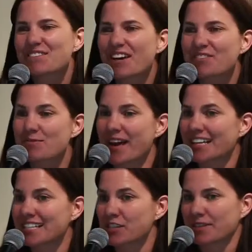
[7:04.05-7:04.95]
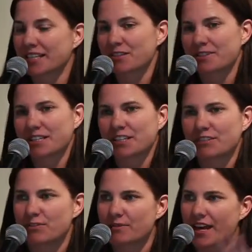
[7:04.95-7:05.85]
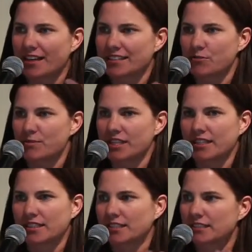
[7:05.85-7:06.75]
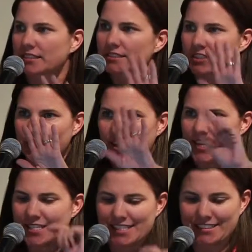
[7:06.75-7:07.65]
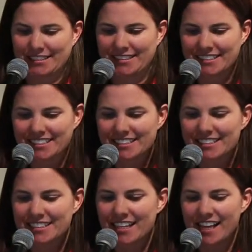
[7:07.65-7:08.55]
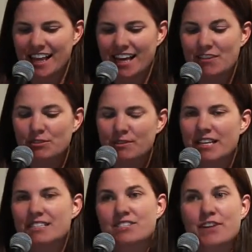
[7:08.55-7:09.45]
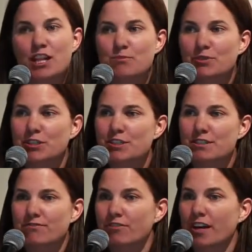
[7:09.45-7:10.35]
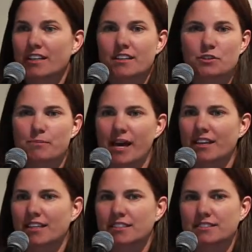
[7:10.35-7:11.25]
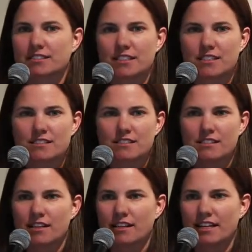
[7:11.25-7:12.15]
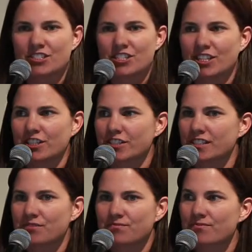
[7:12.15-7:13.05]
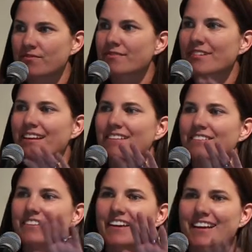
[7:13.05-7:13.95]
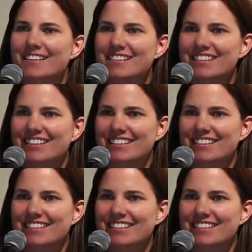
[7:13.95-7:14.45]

what about from academia? Anybody here from the academia? Great. Uh, so, what about developers, front end or back end engineers? A few hands.